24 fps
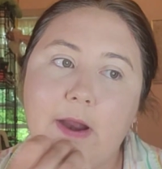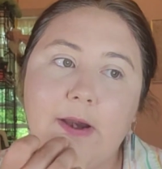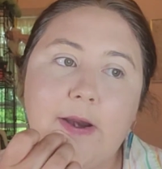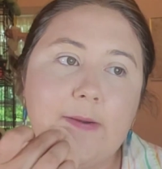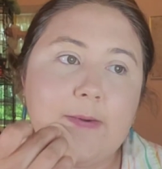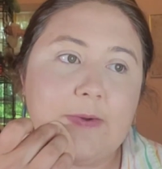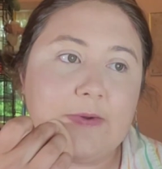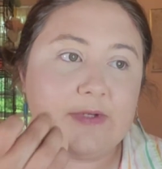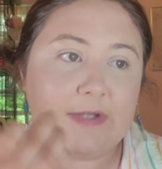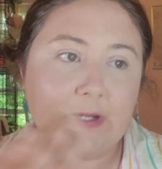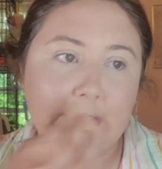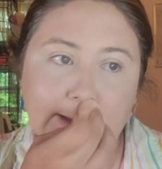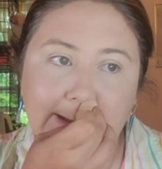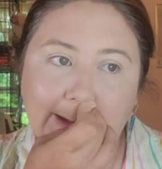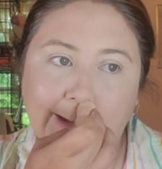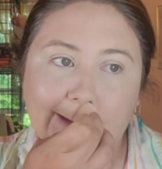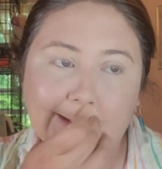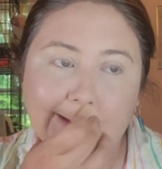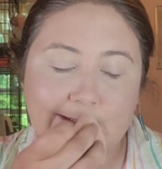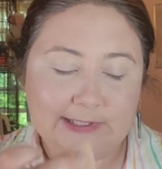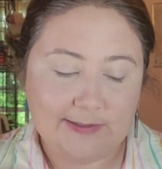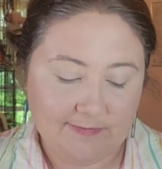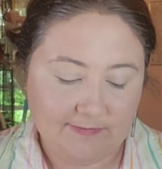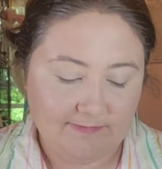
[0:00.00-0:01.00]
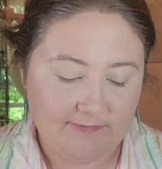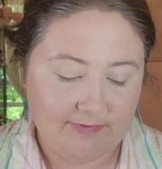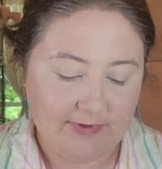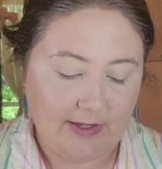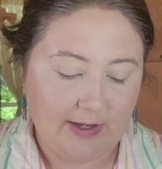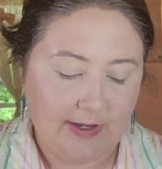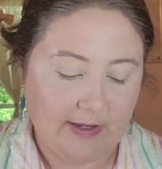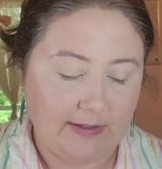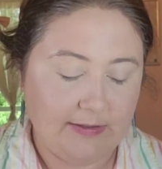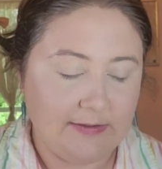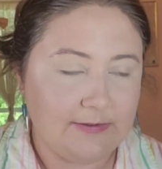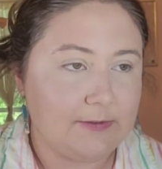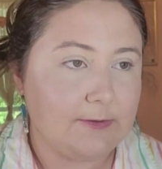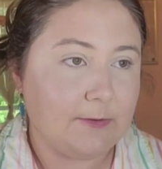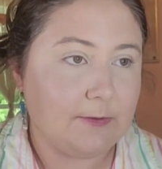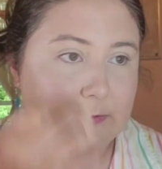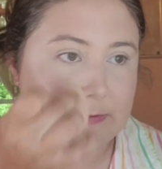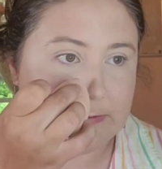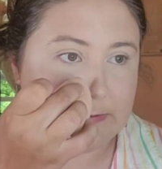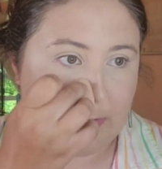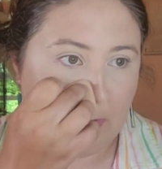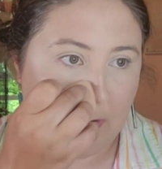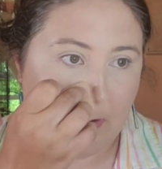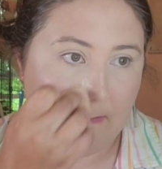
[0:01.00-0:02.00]
and set down some of that so it's
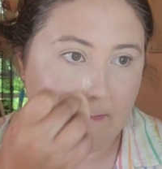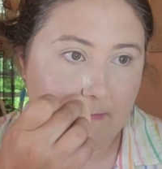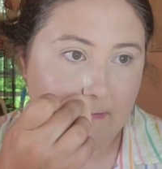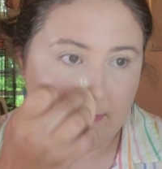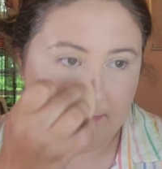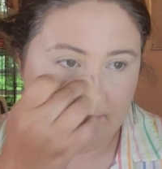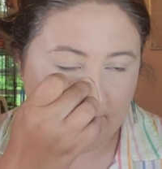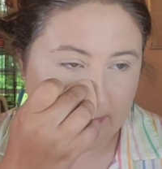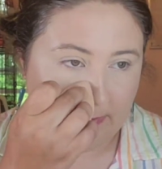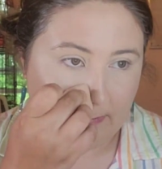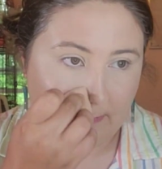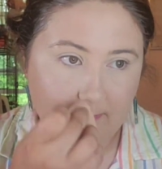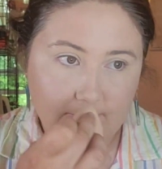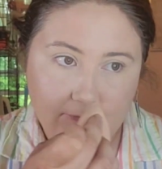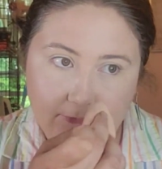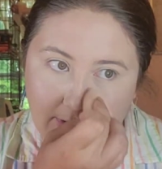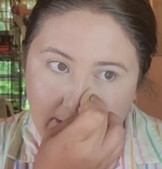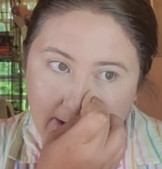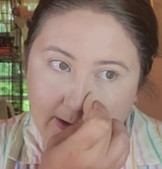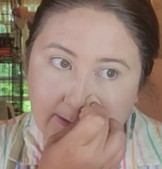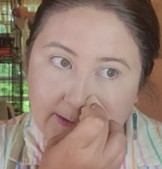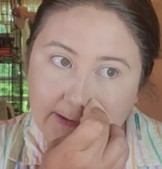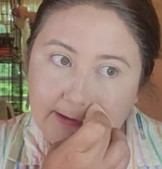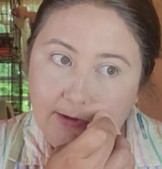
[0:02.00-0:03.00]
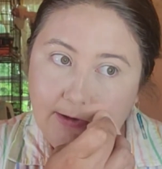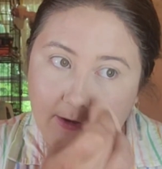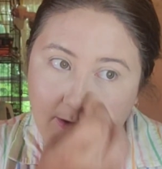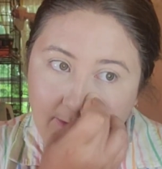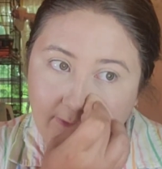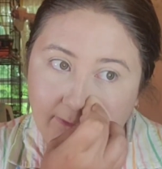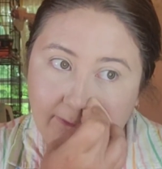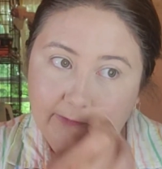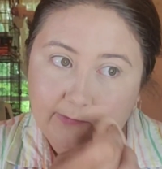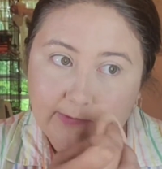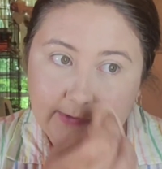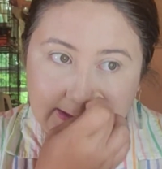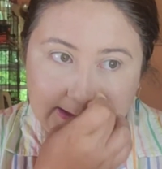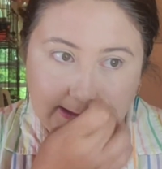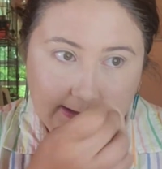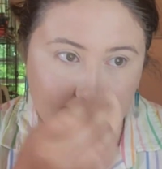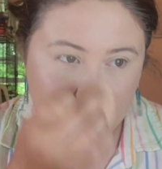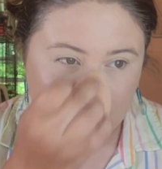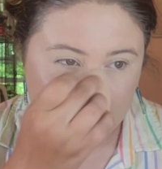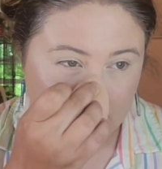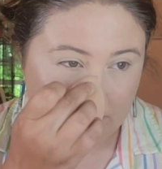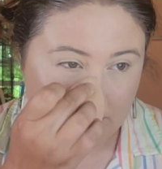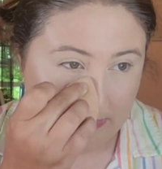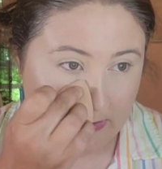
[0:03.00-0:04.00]
not moving around, and hopefully
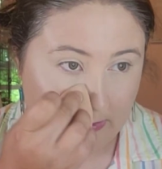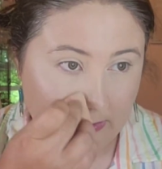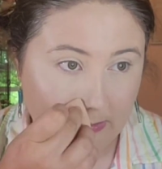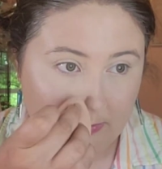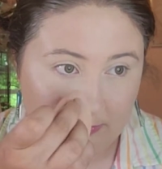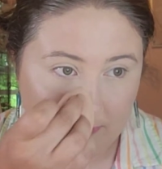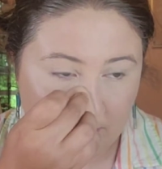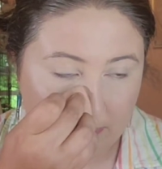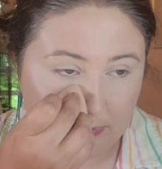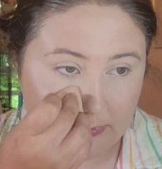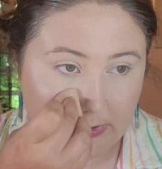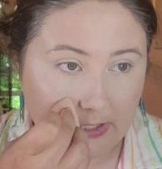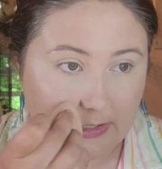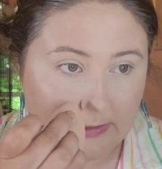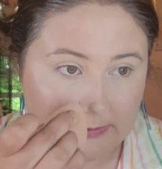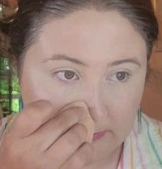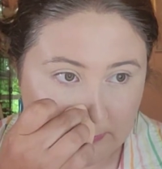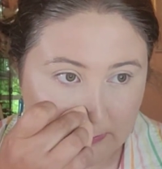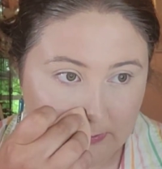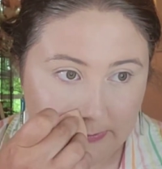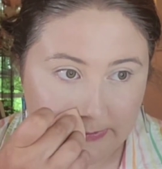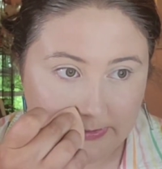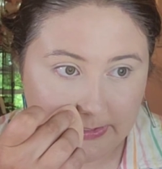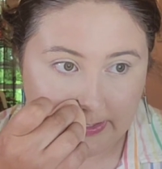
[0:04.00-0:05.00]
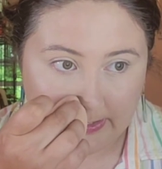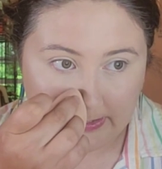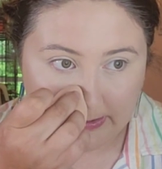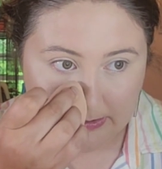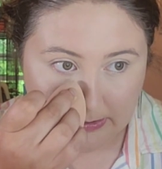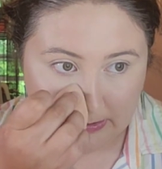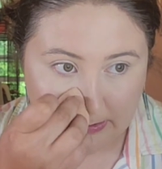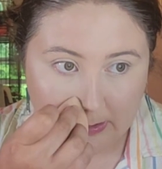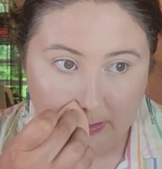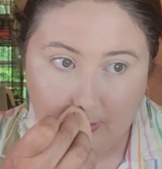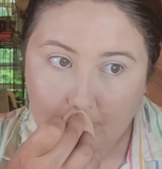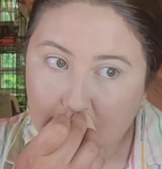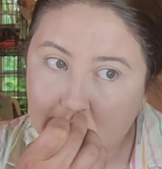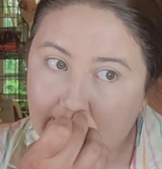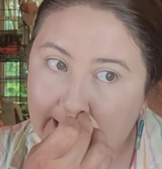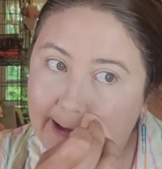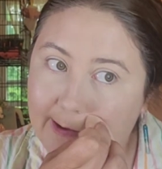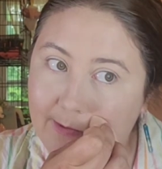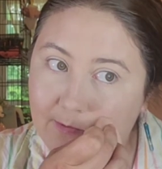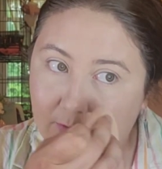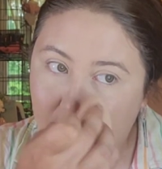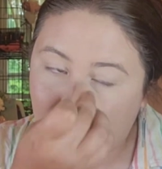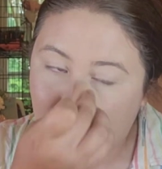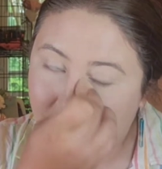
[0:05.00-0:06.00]
the makeup will last all day
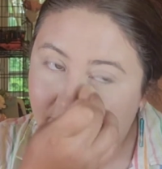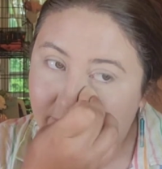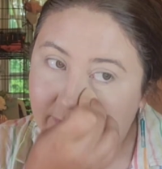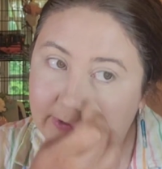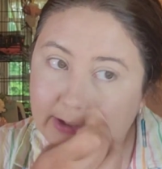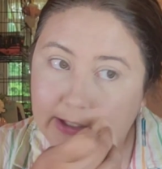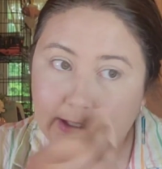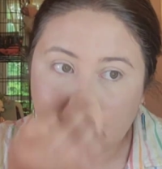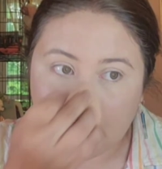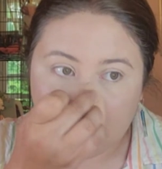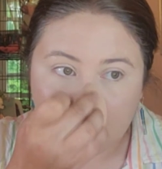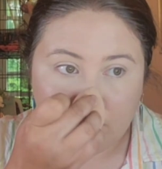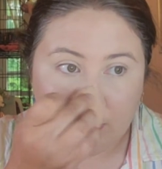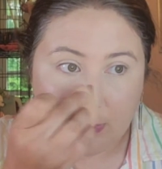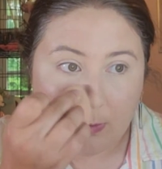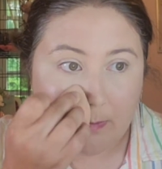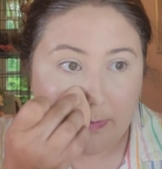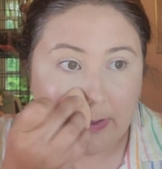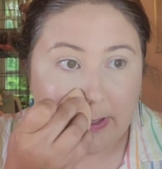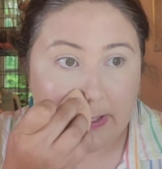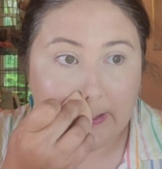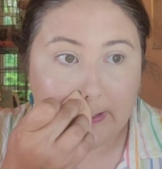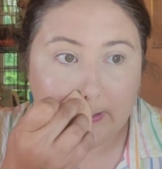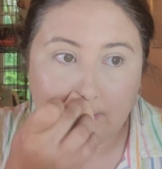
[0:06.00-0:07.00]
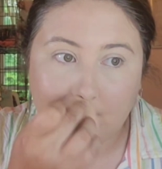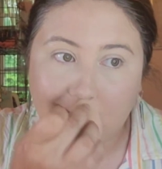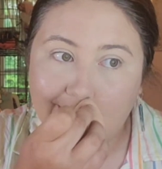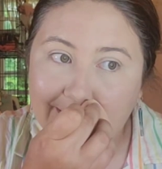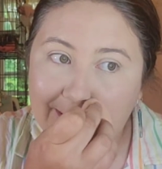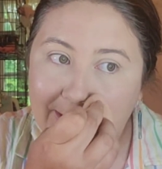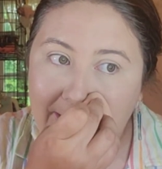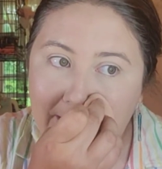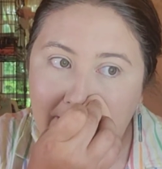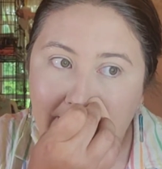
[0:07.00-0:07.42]
and won't flake and won't pill.